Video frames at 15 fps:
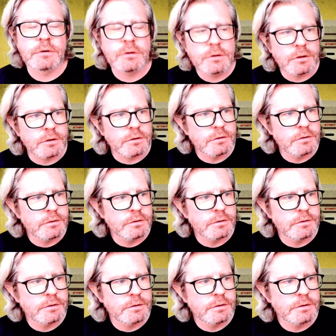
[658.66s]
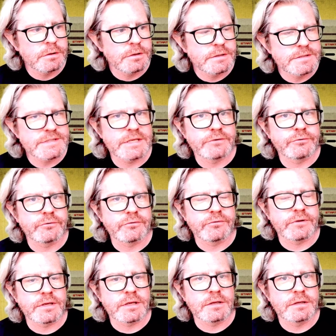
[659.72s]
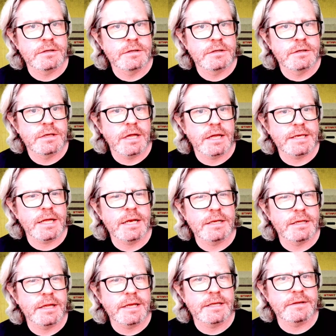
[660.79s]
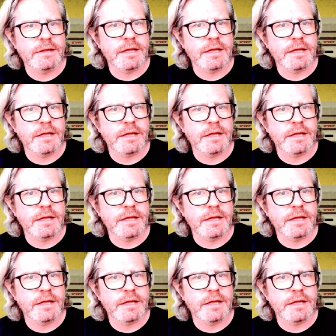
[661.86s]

Huh. It's interesting. I kind of like